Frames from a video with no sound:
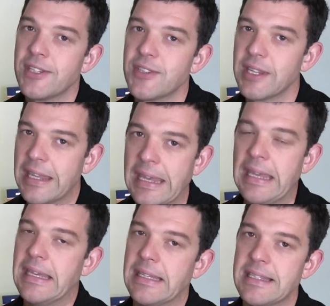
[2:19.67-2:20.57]
So the
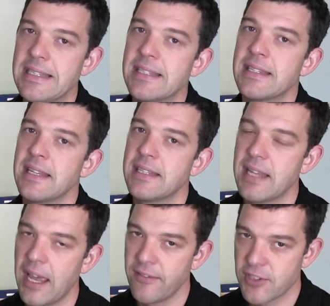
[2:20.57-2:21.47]
key is
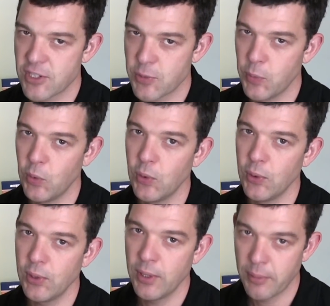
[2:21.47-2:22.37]
to have
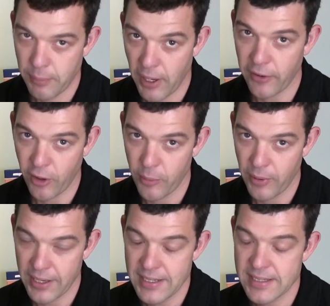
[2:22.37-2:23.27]
small micro
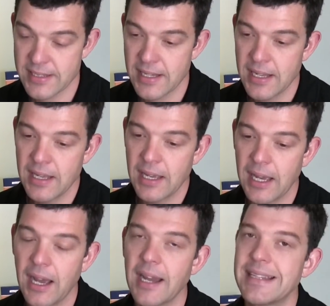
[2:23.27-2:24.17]
breaks.
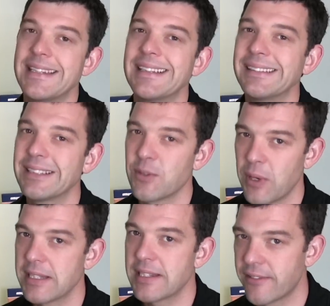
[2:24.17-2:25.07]
Ideal is
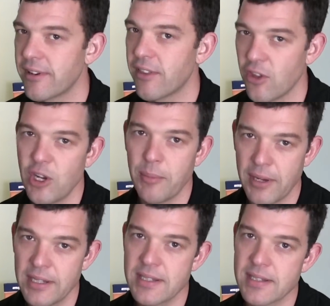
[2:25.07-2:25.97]
once every 30
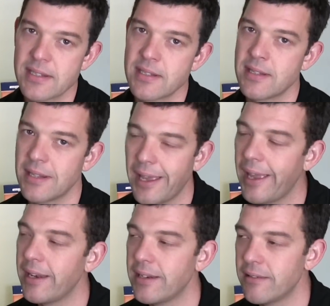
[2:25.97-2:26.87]
minutes.
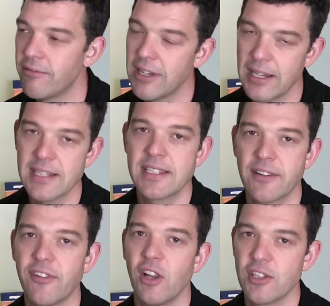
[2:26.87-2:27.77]
And
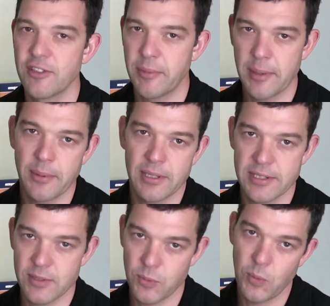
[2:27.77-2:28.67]
realistic for lots of people
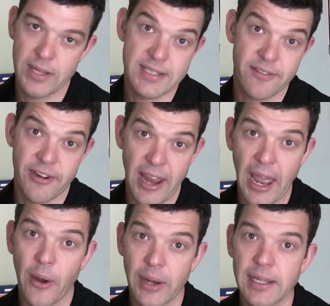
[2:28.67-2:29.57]
is once every
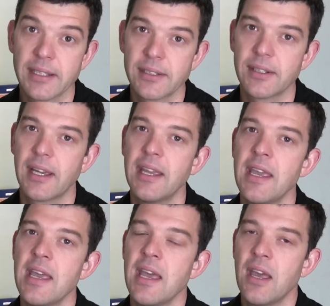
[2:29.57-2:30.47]
hour, okay?
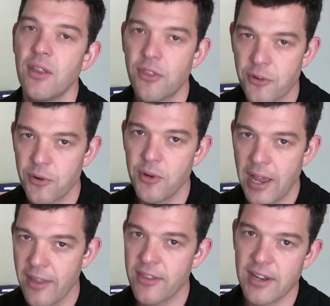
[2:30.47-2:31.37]

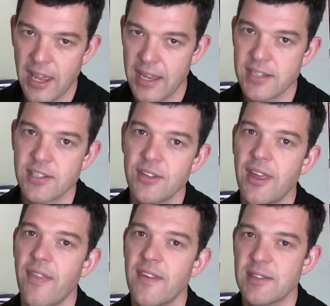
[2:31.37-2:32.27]
Throughout the day, so
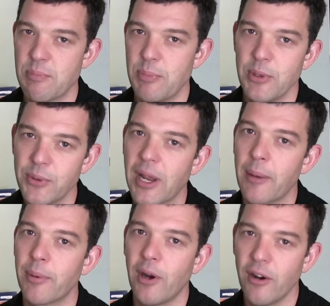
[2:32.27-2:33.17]
that this
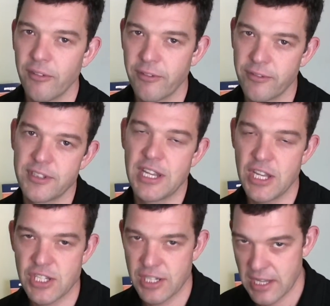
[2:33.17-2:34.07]
build-up of
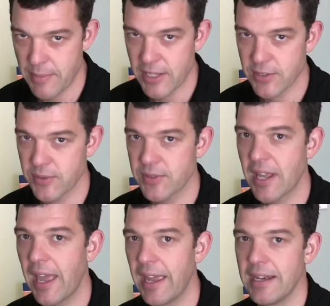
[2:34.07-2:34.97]
tension in the muscles
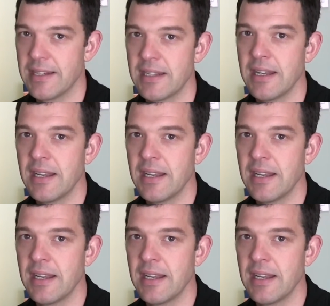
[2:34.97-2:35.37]
and